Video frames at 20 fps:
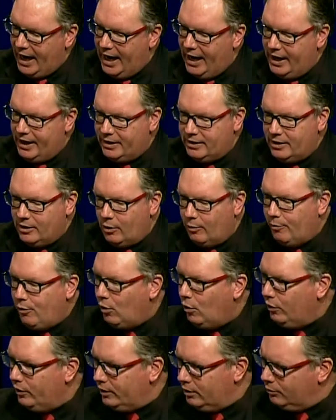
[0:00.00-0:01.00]
and
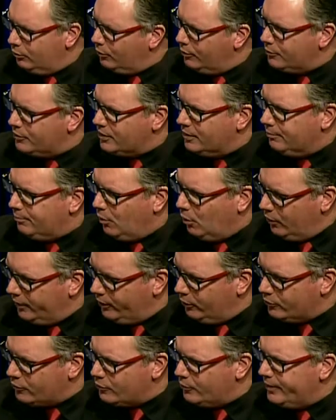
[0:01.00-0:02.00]
pulling
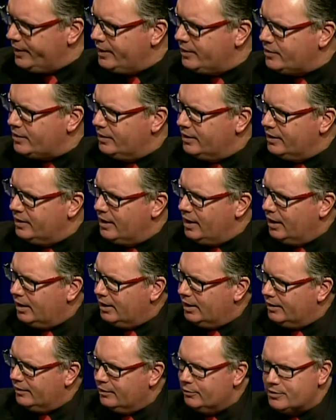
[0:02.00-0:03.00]
your strings, and
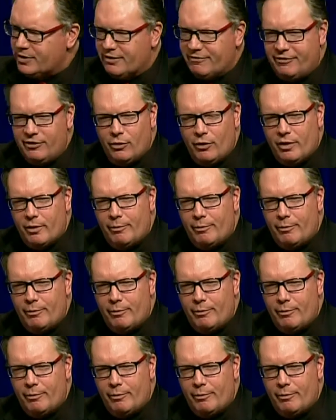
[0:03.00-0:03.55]
there was a few other